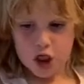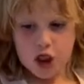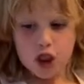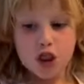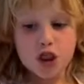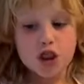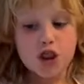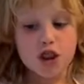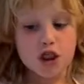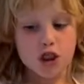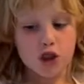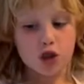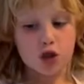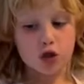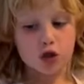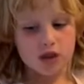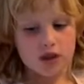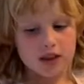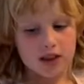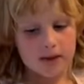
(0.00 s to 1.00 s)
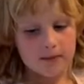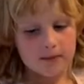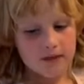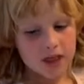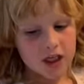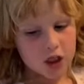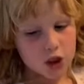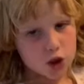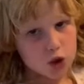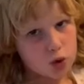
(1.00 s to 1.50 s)
She saw
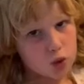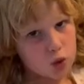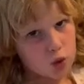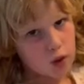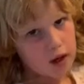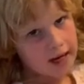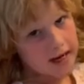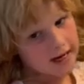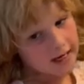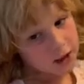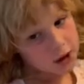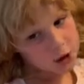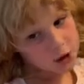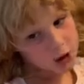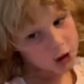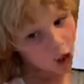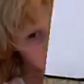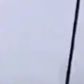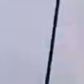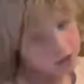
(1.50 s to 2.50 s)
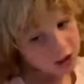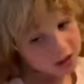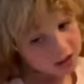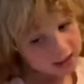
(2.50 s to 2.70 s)
something twitch, so she